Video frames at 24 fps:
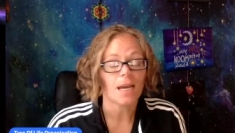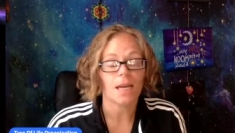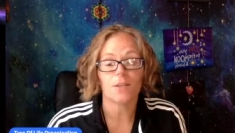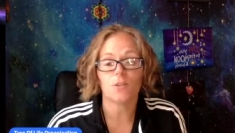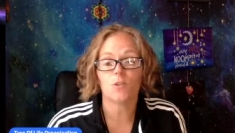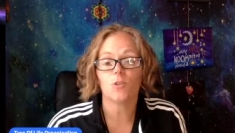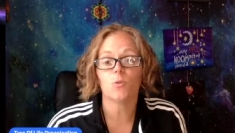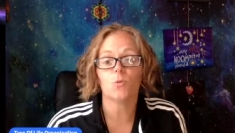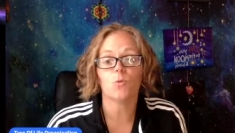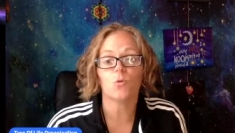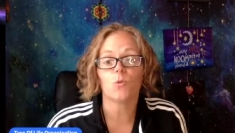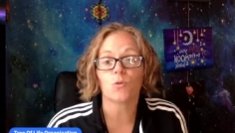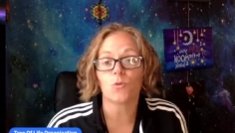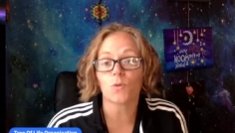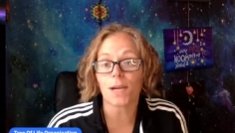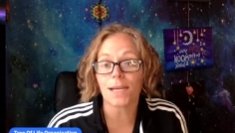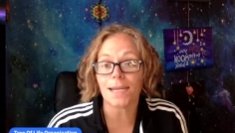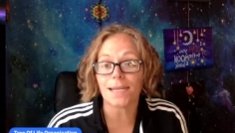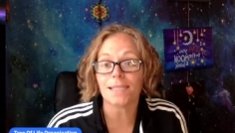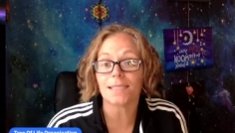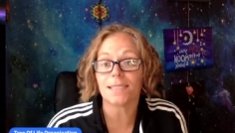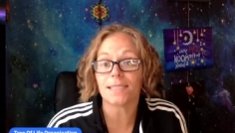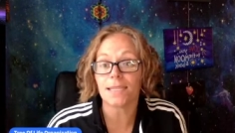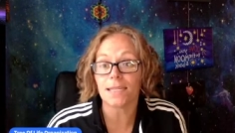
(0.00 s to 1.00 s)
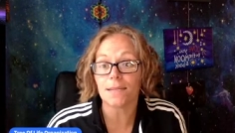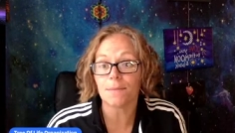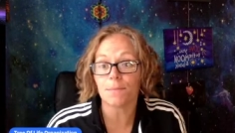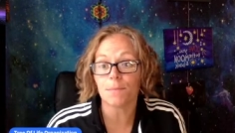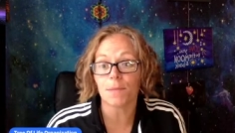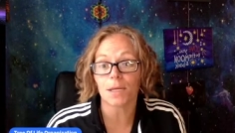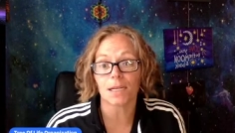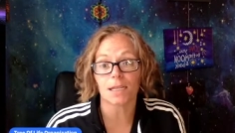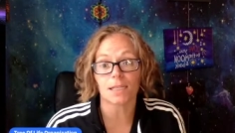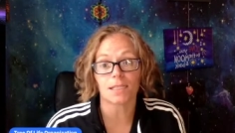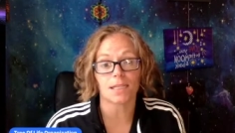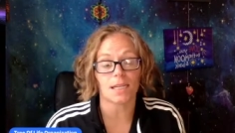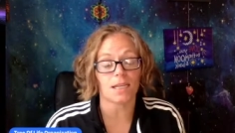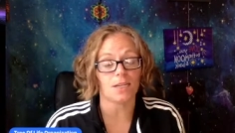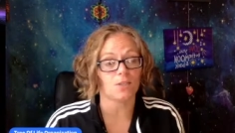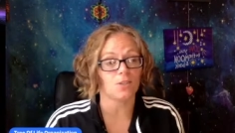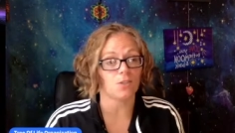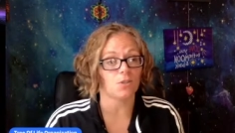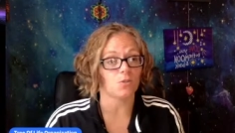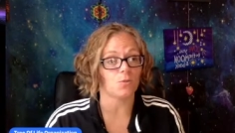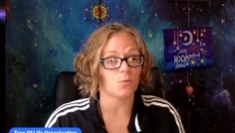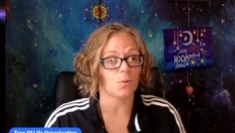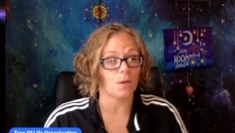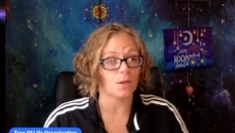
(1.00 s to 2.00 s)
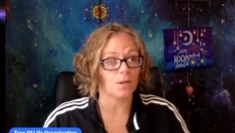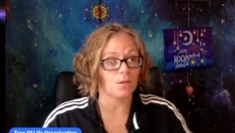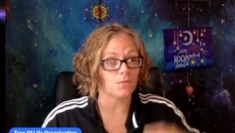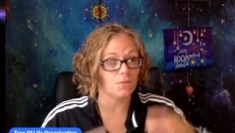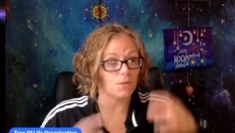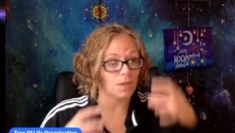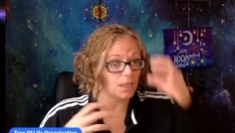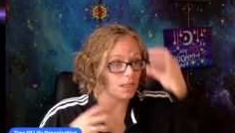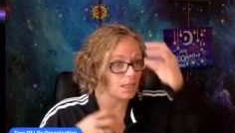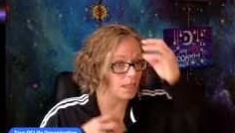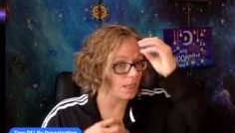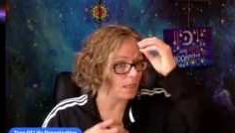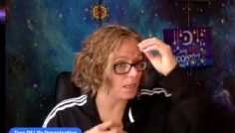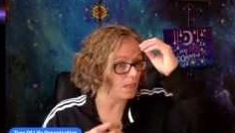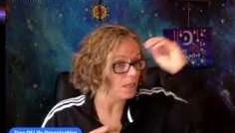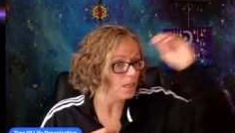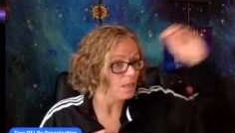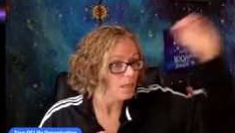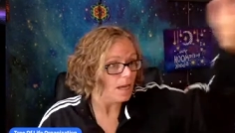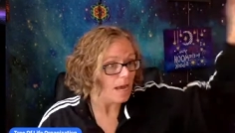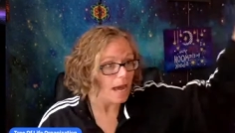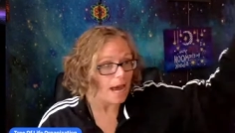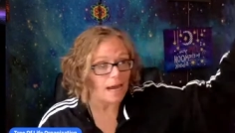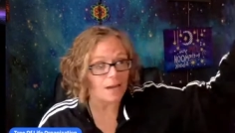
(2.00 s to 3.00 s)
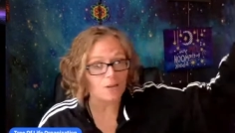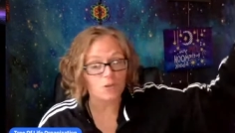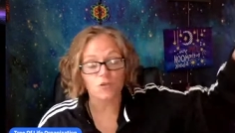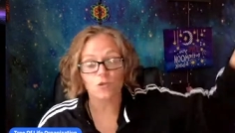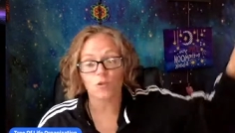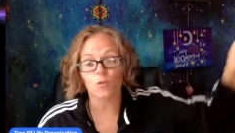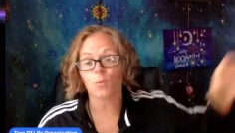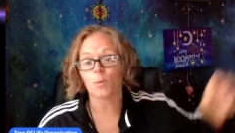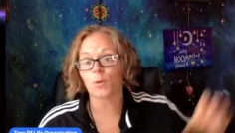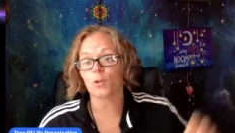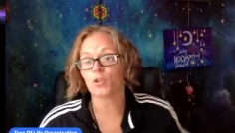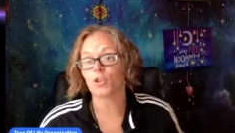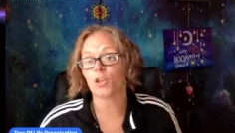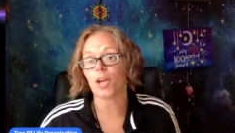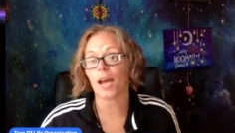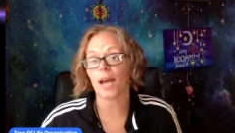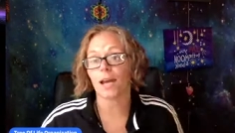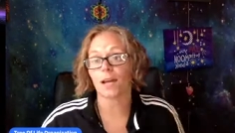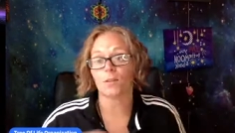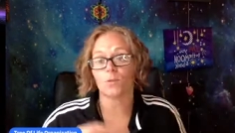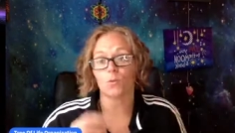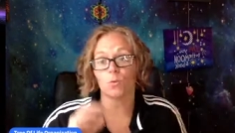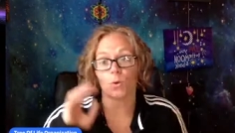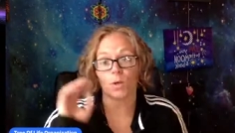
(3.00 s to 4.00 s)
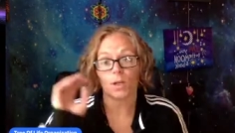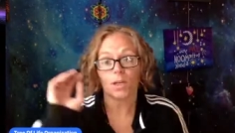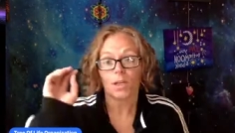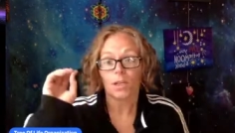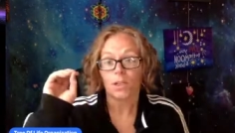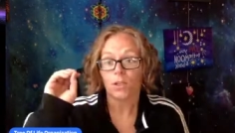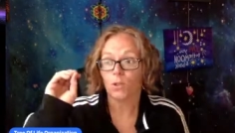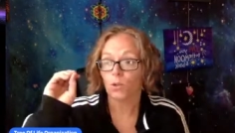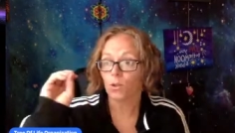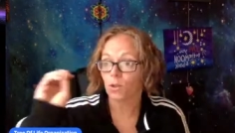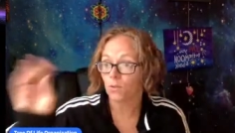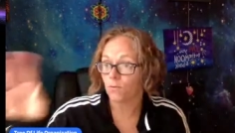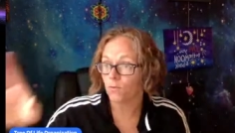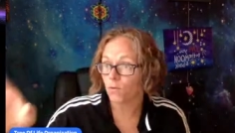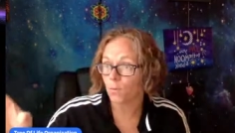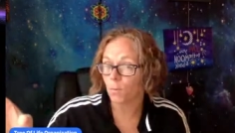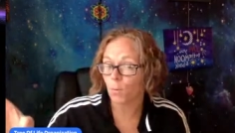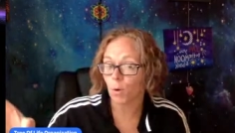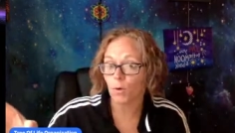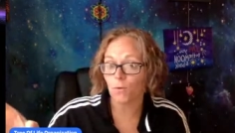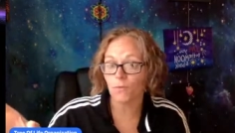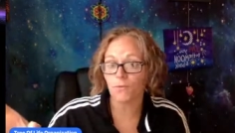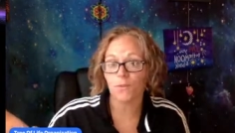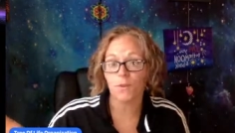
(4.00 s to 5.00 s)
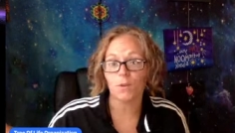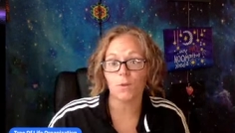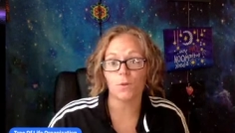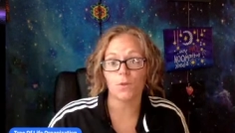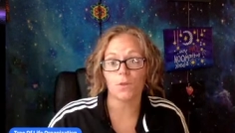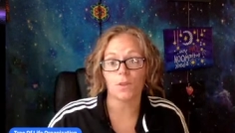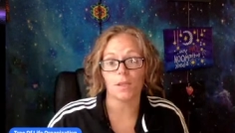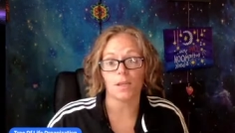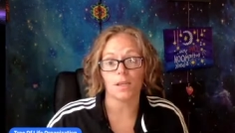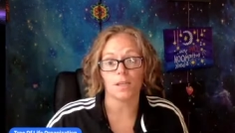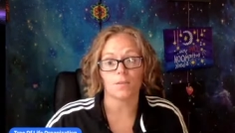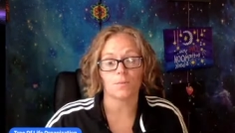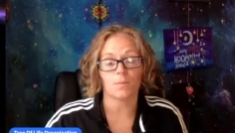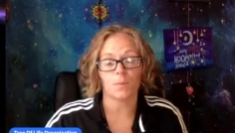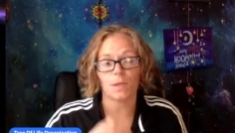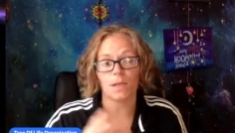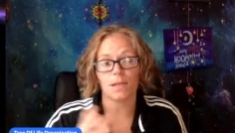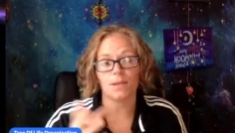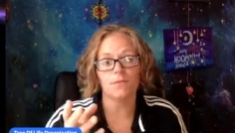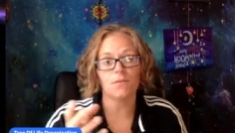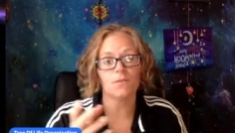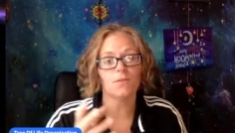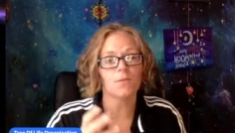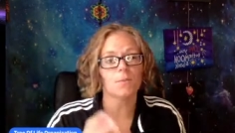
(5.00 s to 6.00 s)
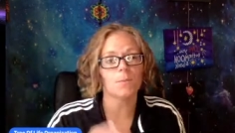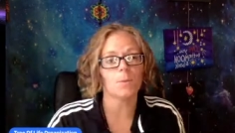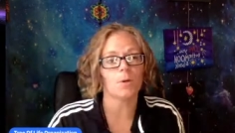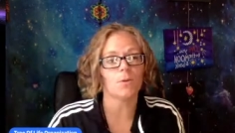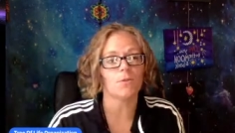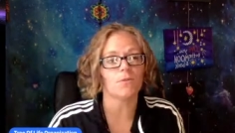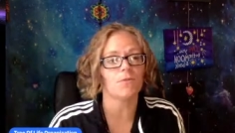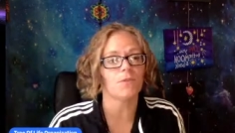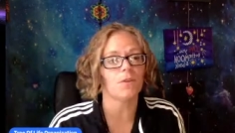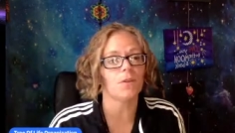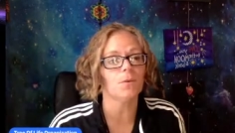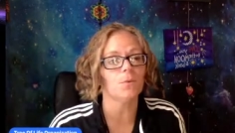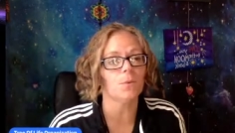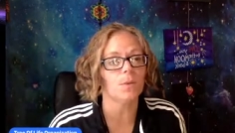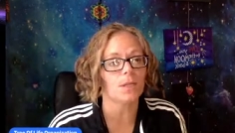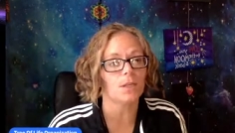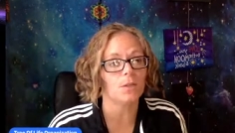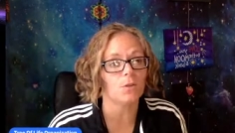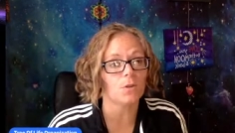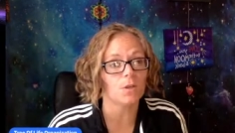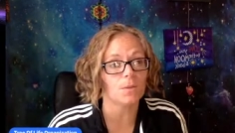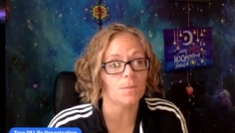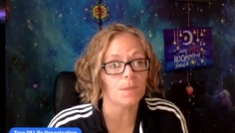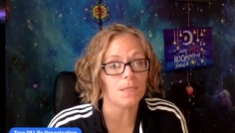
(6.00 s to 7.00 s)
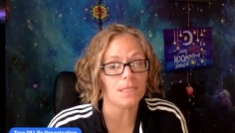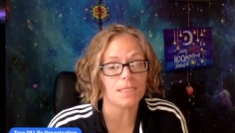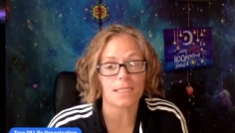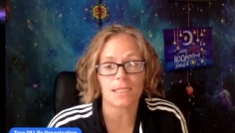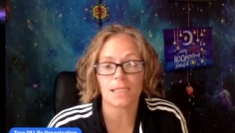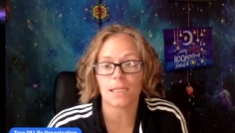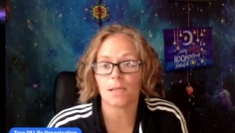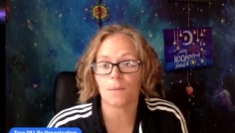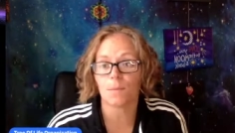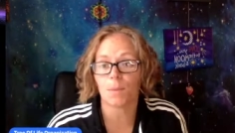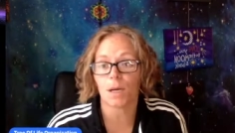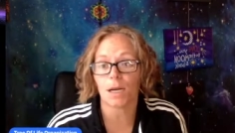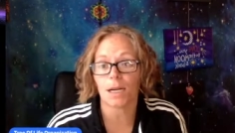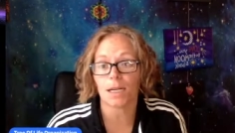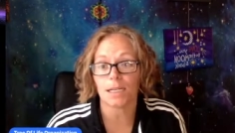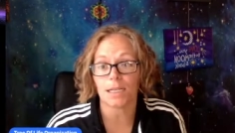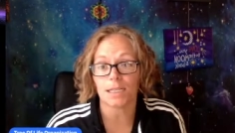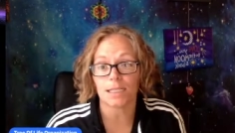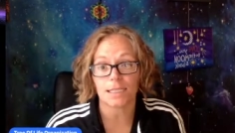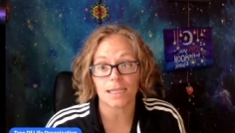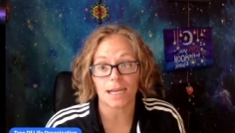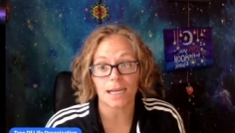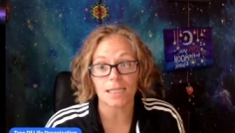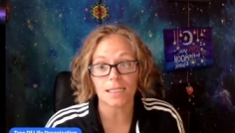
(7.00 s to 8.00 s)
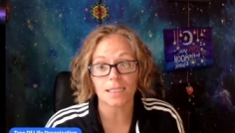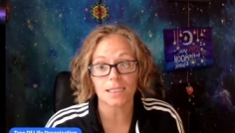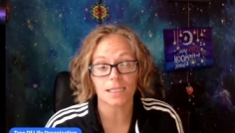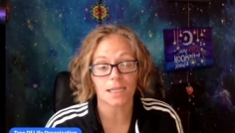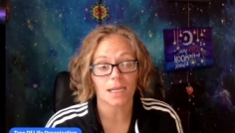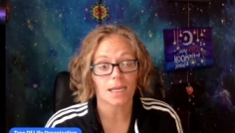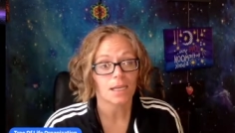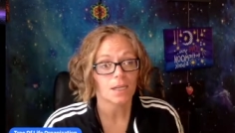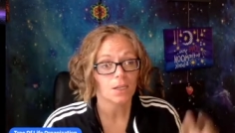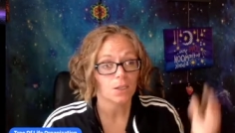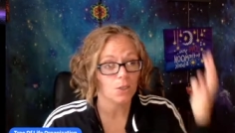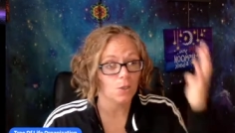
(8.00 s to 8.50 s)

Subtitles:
and do great deep meditations where you really can astral project or you can remote view things. But even remote viewing, you could be sitting behind a desk.